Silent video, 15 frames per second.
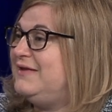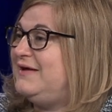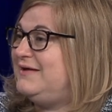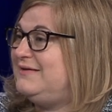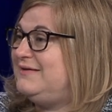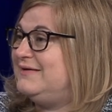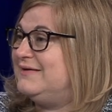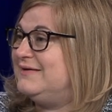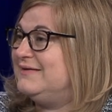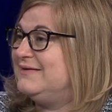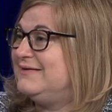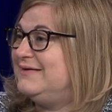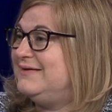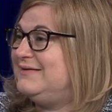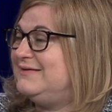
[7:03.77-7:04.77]
And mm. uh,
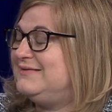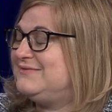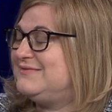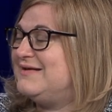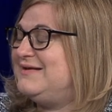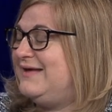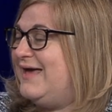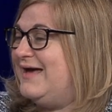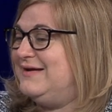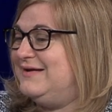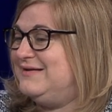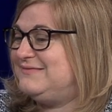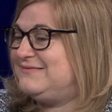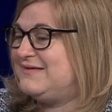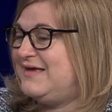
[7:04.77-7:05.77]
and it's again,
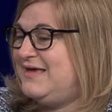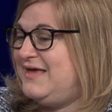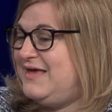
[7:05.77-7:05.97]
it's mm-hmm